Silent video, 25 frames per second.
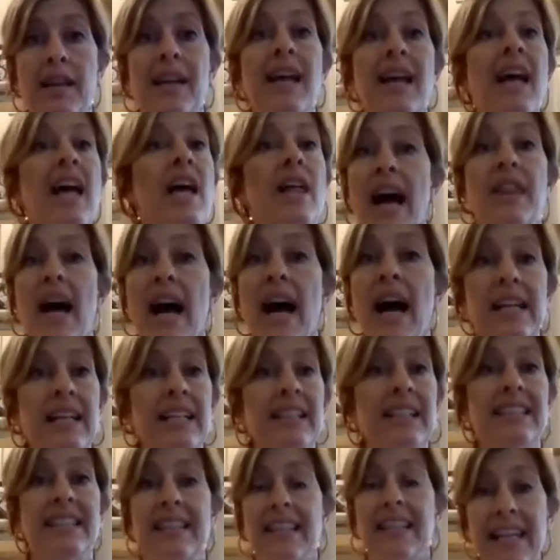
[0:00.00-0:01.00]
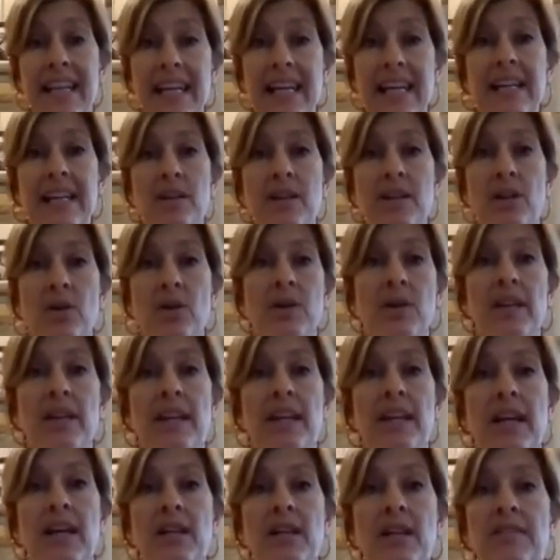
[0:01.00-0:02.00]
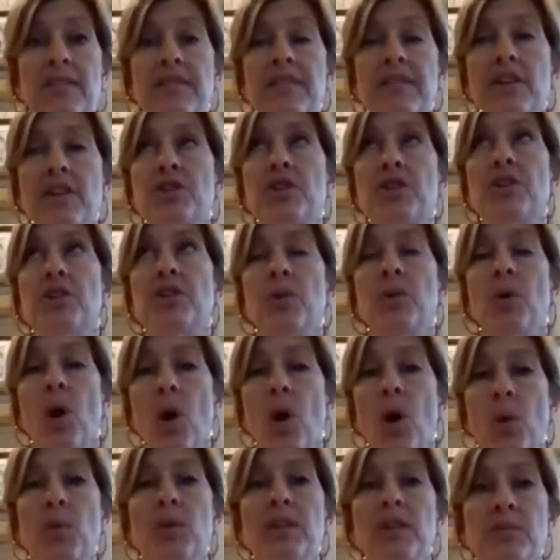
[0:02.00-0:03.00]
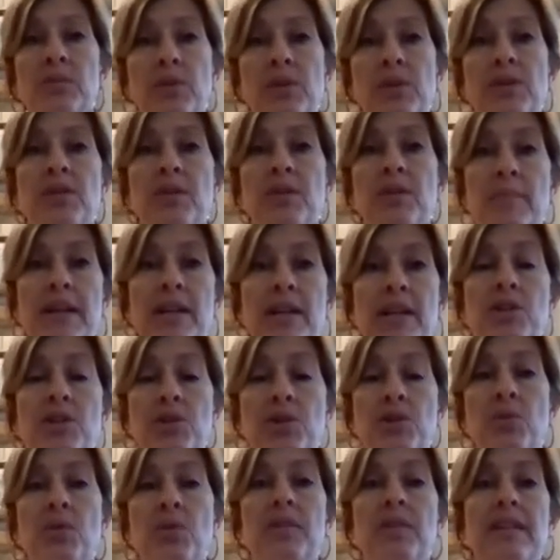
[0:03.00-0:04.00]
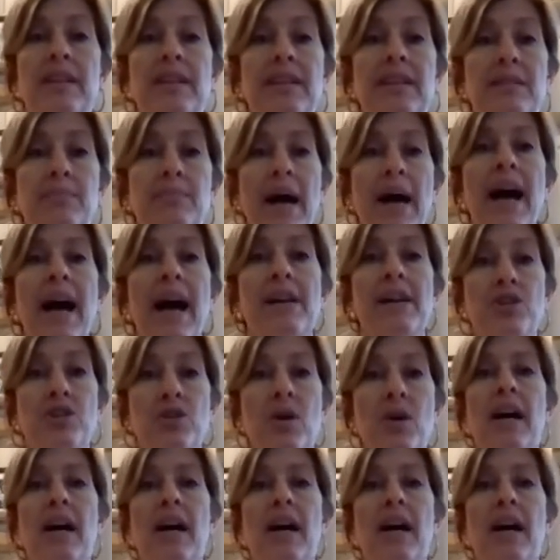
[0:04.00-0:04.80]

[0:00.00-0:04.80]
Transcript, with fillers: That is the key to cooking any fish. You always want to make sure that it's pat